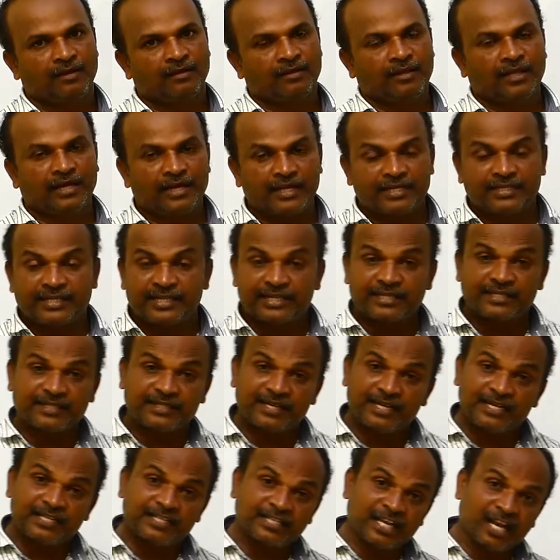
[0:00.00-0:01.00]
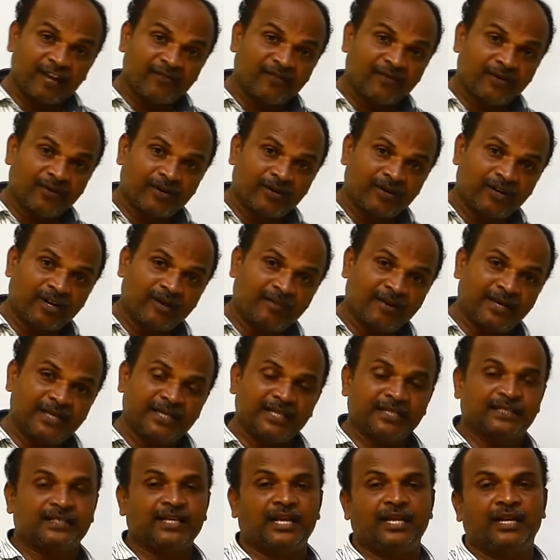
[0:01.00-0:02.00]
The resistance offered by
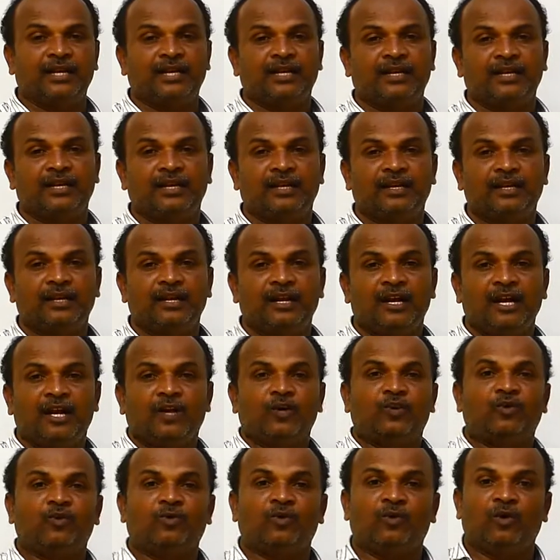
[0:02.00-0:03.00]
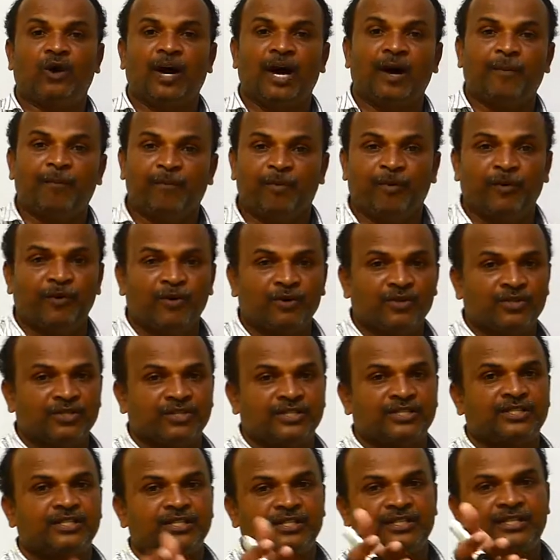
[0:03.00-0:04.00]
the cell to
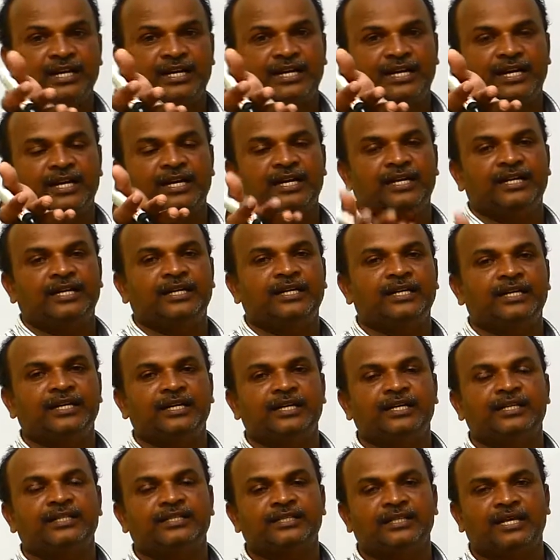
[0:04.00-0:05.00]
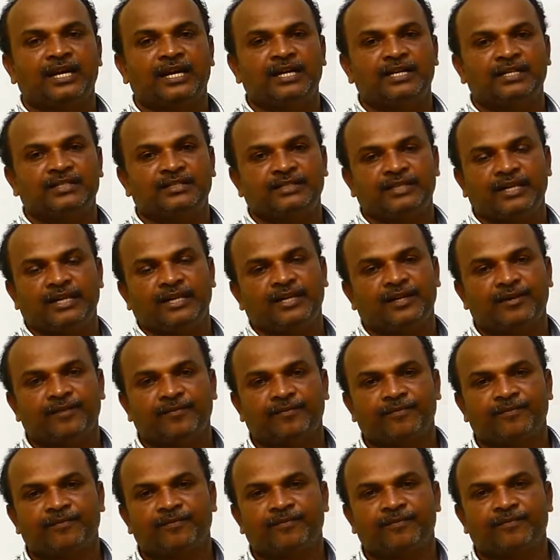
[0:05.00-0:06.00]
oppose the current is called cell,
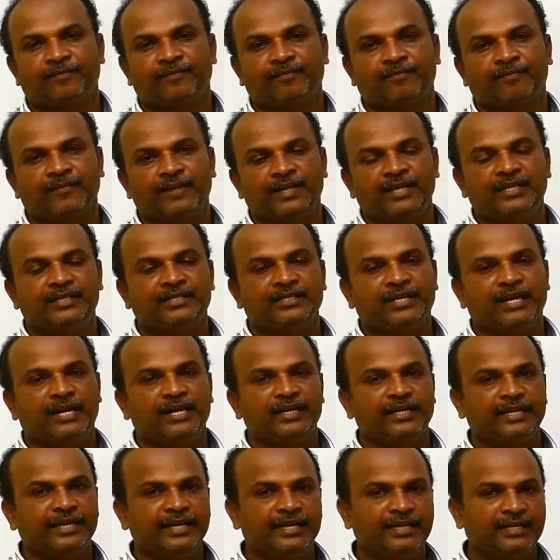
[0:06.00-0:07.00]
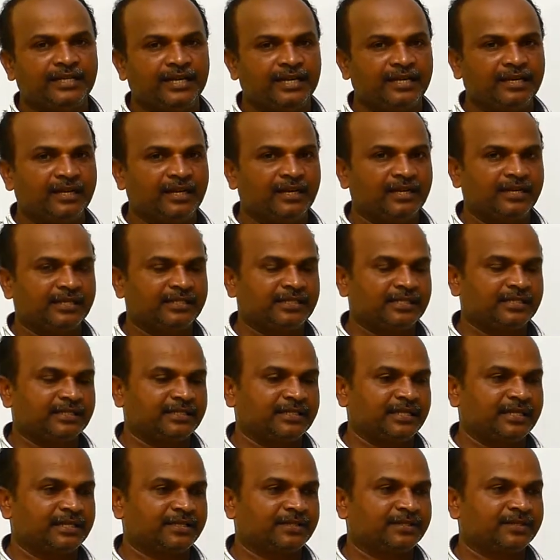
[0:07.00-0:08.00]
is called internal
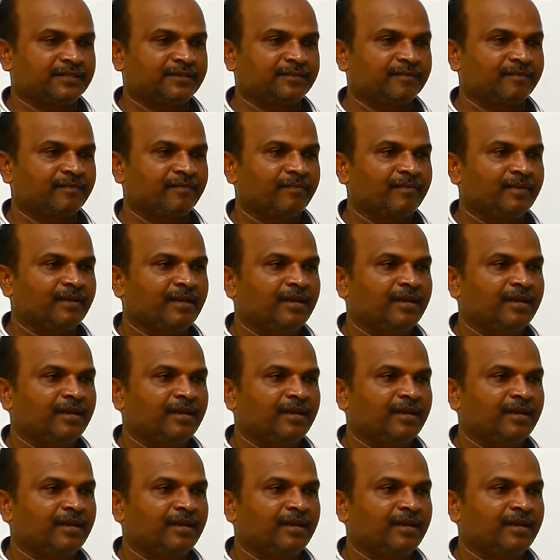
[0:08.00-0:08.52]
resistance.